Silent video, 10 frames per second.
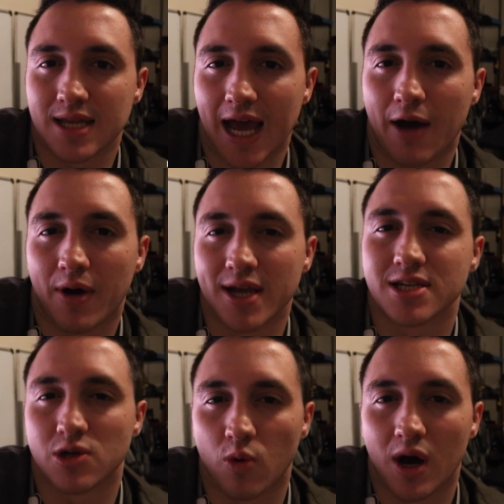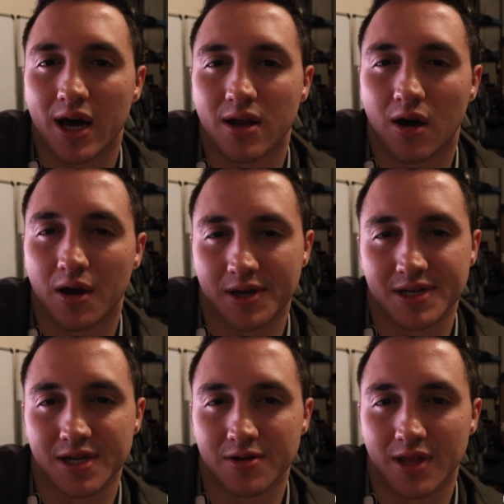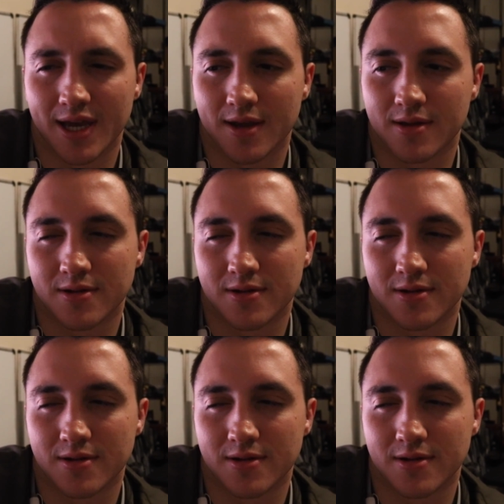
how I squat on a single leg,